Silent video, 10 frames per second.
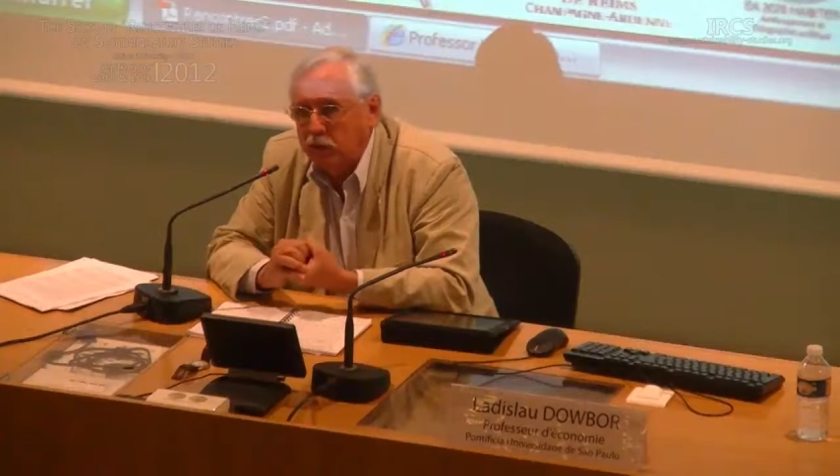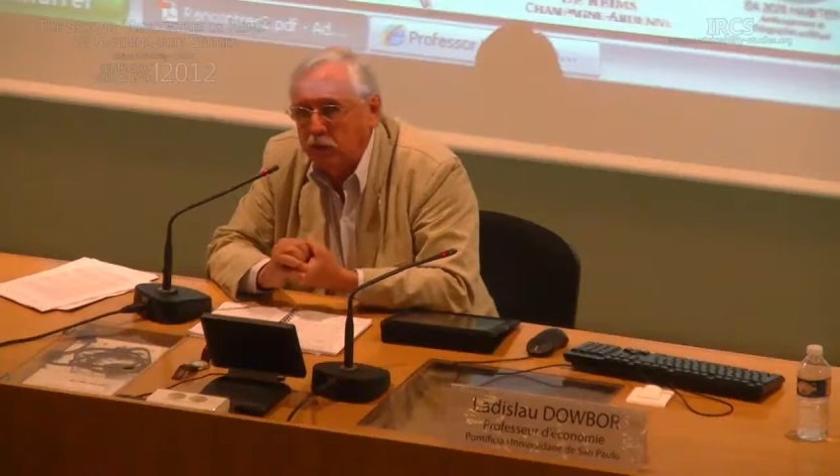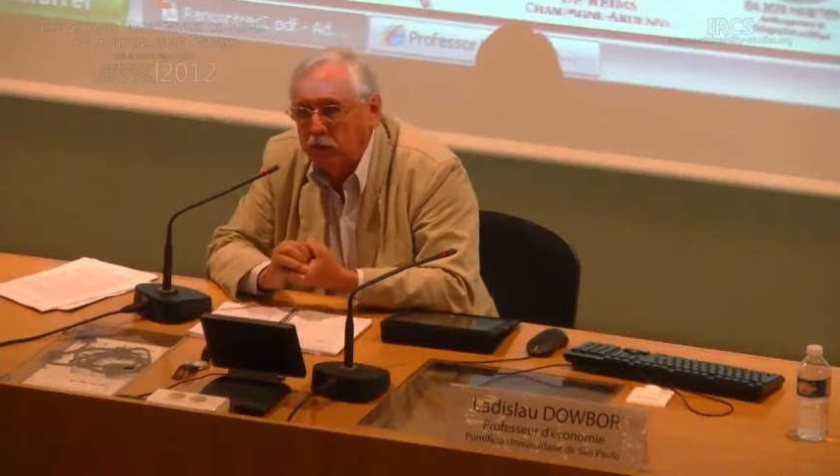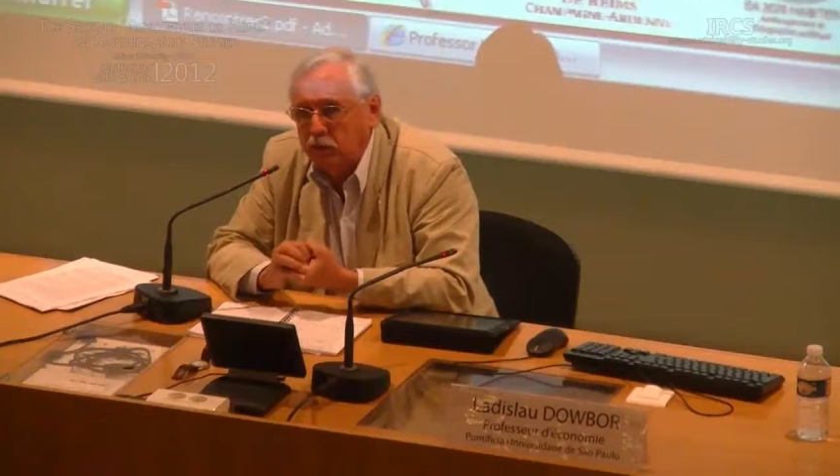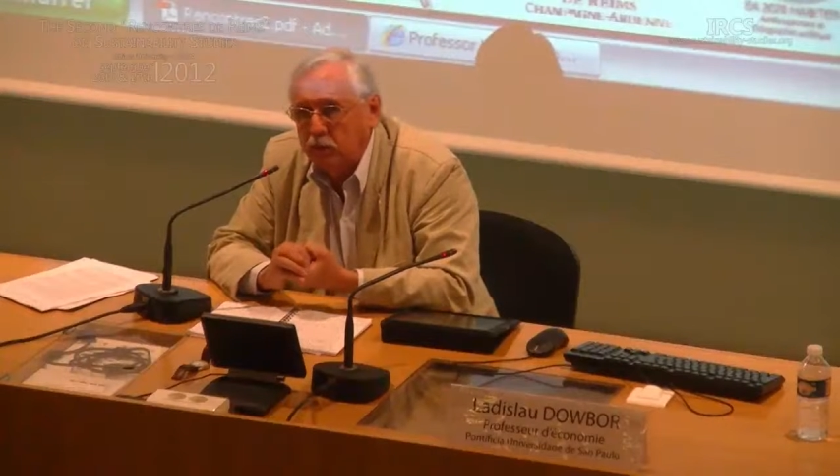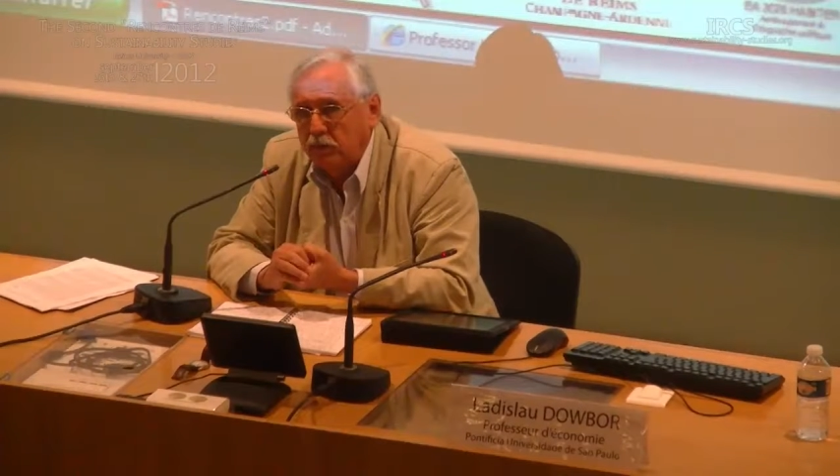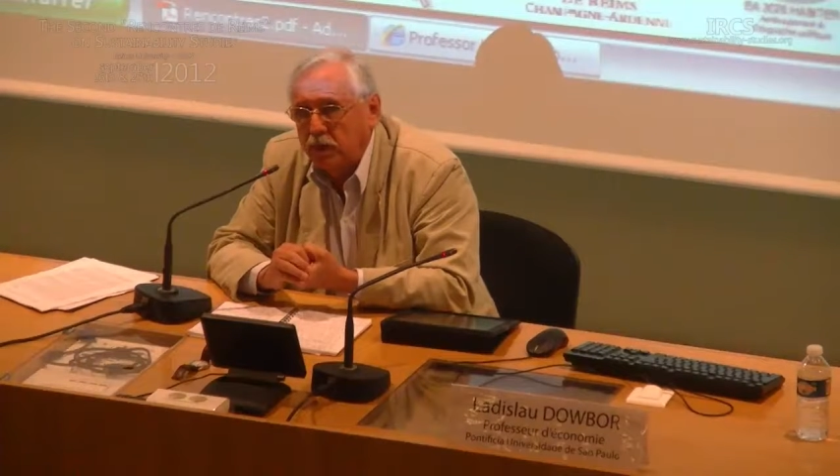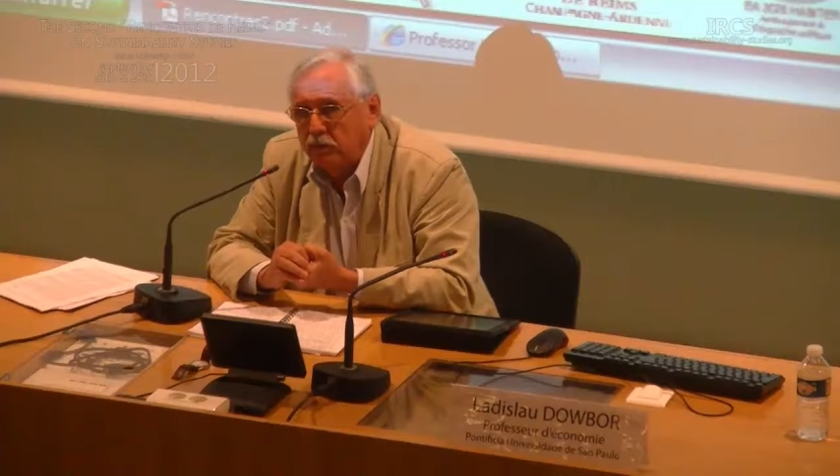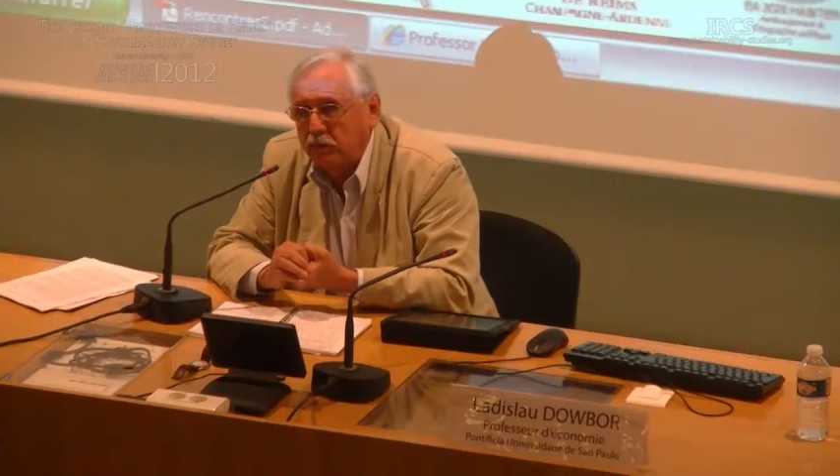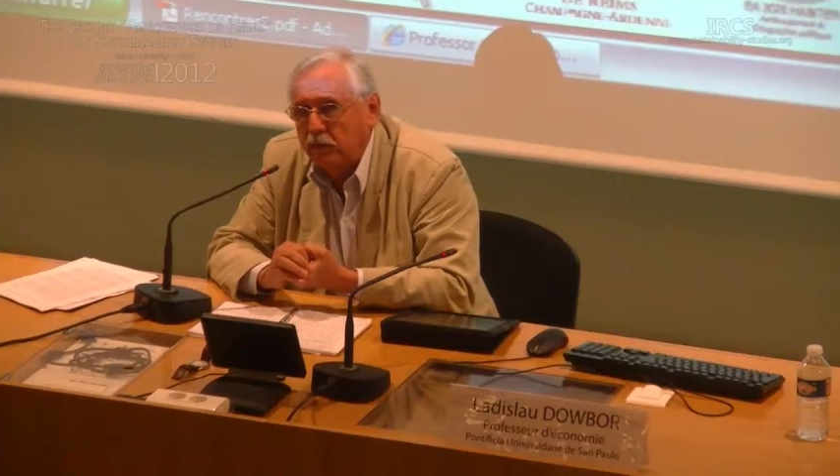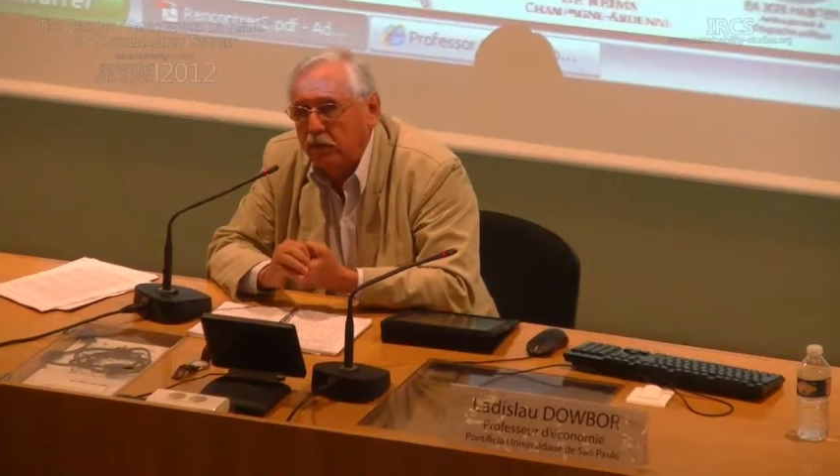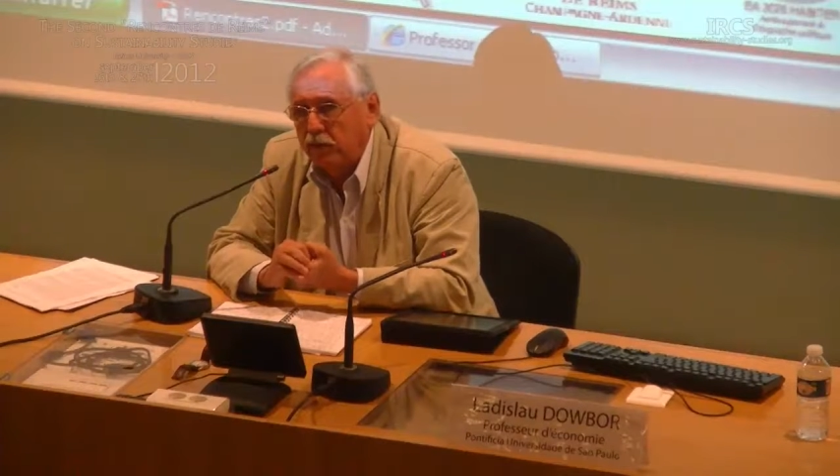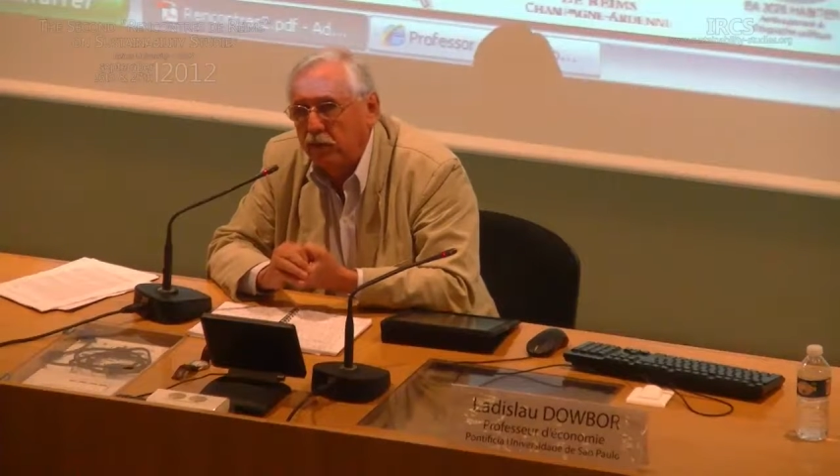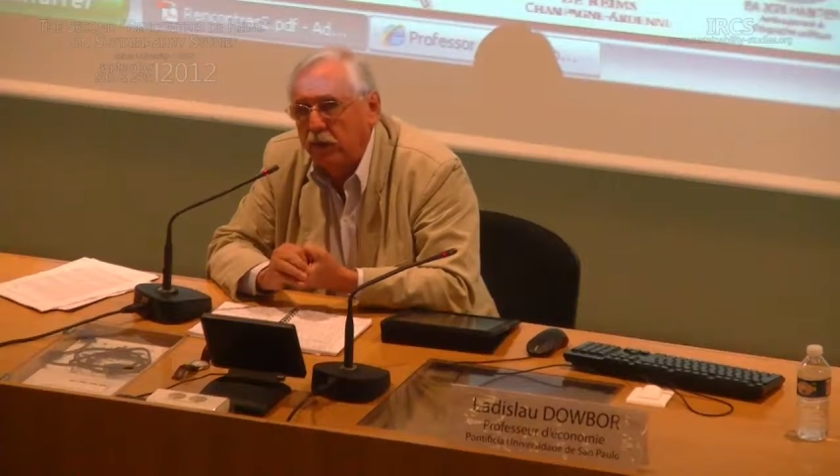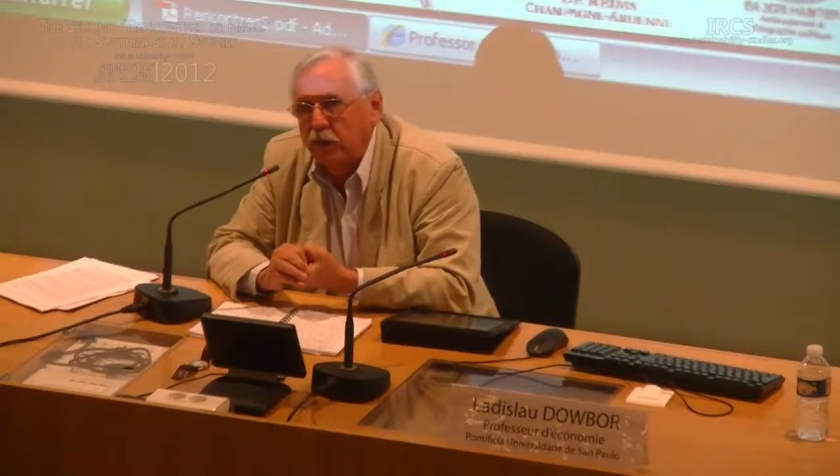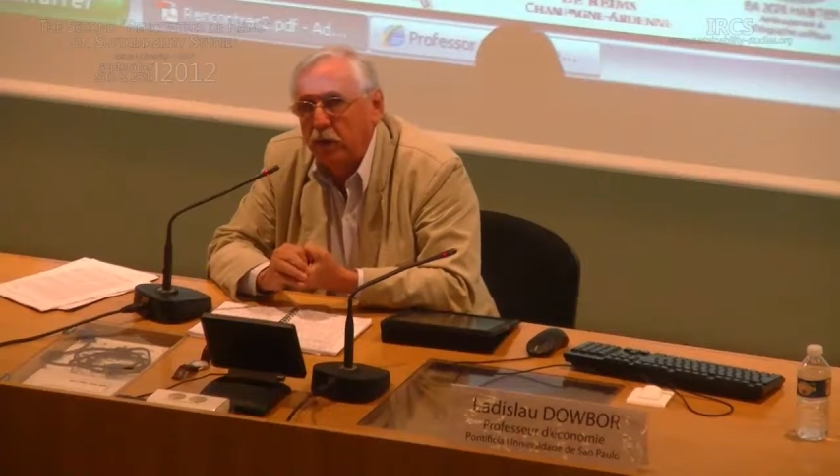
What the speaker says: in 2003